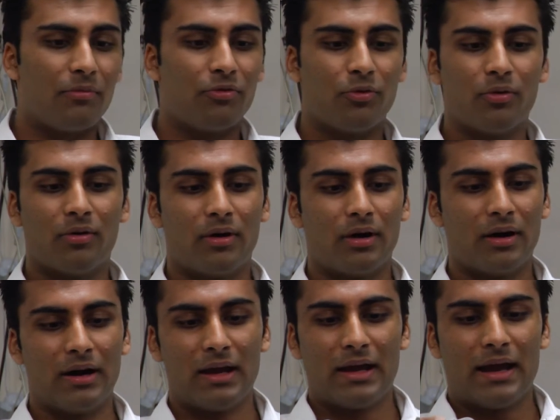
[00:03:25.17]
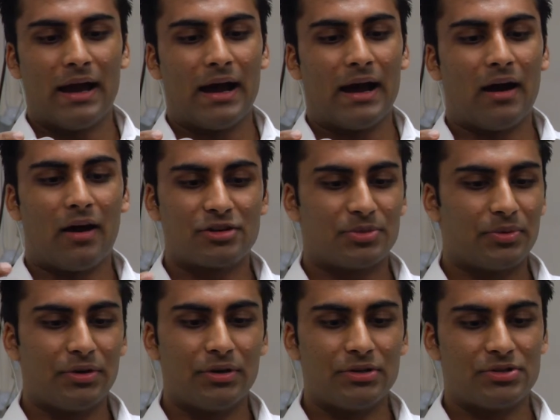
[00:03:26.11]
for
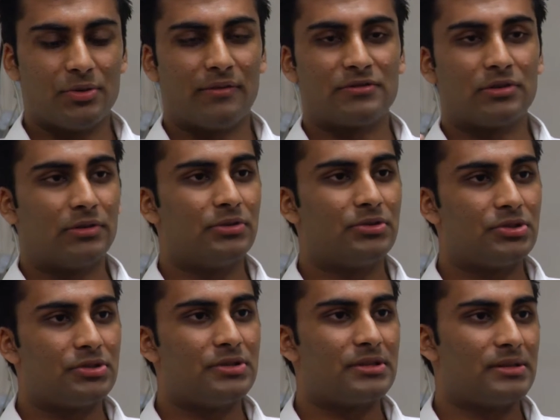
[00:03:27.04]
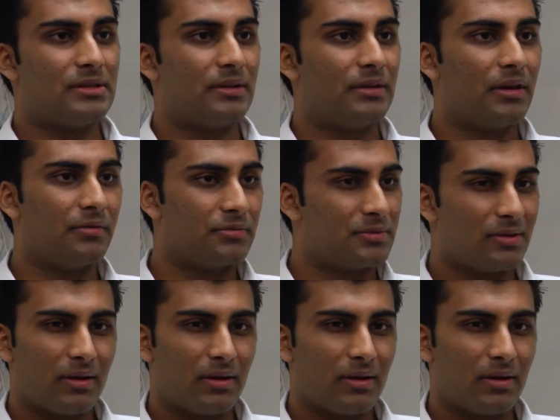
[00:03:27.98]
entrepreneurs who have solutions, and